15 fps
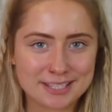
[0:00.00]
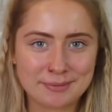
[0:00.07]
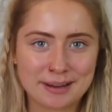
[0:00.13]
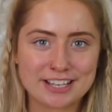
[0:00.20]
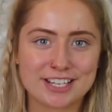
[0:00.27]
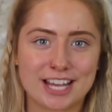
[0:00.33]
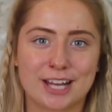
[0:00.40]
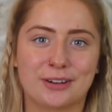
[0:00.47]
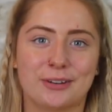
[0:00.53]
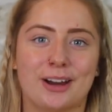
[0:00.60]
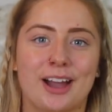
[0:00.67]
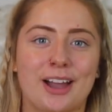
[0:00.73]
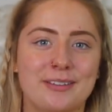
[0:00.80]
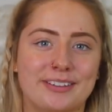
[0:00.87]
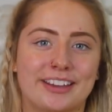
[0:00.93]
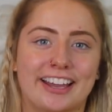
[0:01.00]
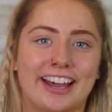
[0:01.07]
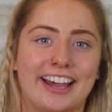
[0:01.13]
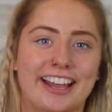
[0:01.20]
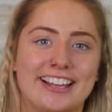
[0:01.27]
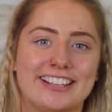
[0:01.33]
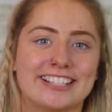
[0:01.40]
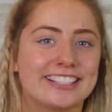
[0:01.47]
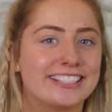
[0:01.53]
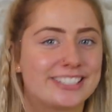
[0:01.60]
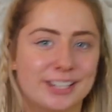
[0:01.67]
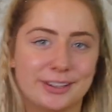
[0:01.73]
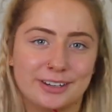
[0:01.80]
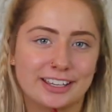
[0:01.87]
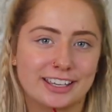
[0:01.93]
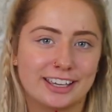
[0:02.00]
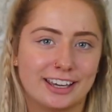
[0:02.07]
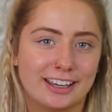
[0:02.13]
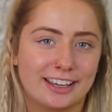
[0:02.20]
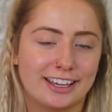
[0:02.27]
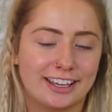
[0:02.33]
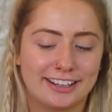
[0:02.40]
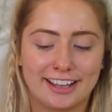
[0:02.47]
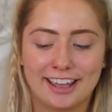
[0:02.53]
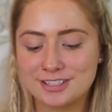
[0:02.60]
to my channel. I hope you guys are doing good.